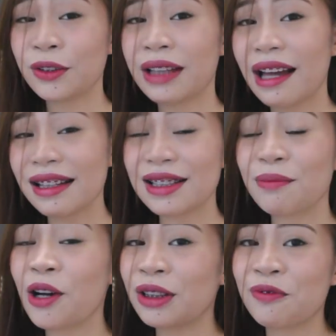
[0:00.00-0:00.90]
So that is
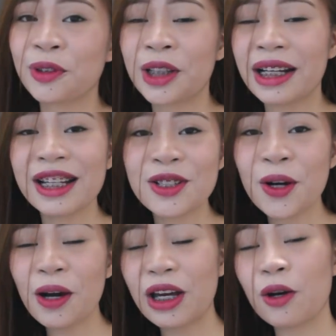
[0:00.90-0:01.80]
about it for the
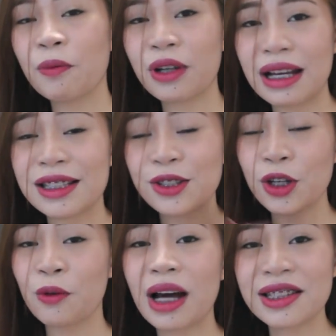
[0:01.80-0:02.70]
intro. I hope you guys
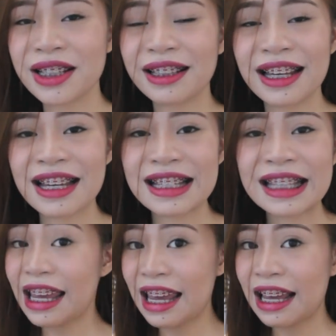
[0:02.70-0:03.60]
enjoy watching this.
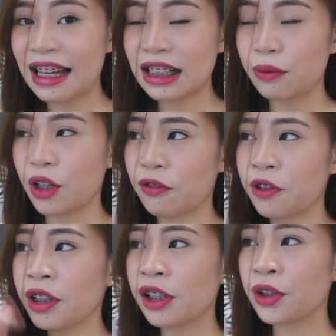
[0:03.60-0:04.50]
And without
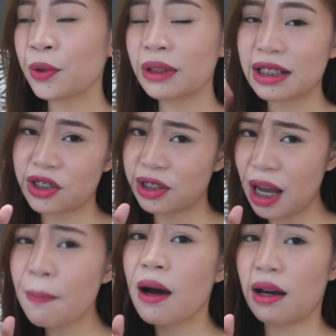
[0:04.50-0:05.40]
further ado, let's
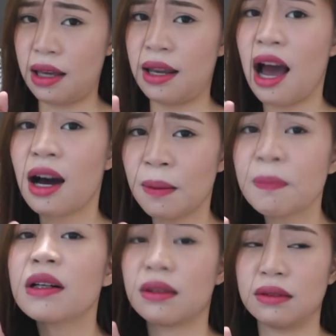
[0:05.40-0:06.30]
jump and
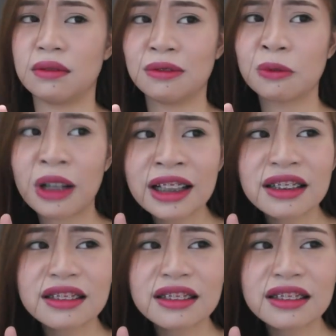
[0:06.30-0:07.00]
hop. What?